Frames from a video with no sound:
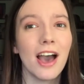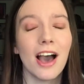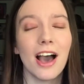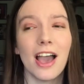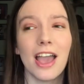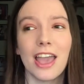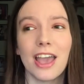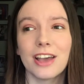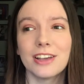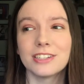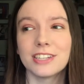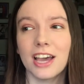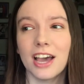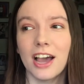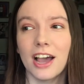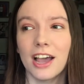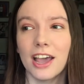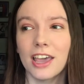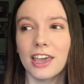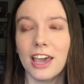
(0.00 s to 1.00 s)
And
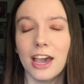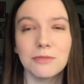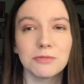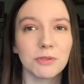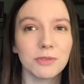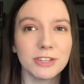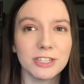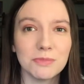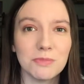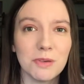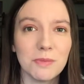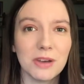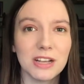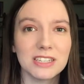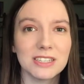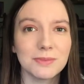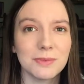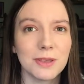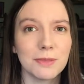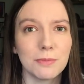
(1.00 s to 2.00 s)
I kept wanting to meet Matt
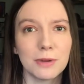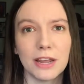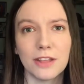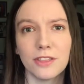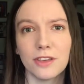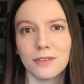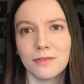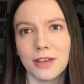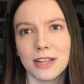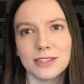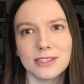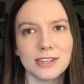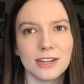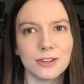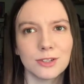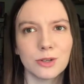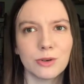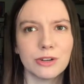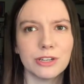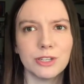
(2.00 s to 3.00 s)
Smith, but at the events that I
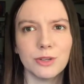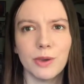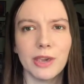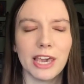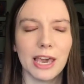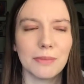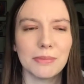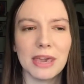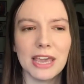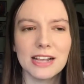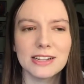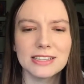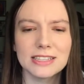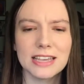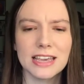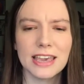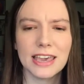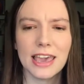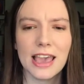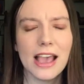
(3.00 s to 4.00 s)
was going to, he kept
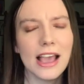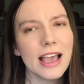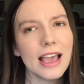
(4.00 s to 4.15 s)
canceling.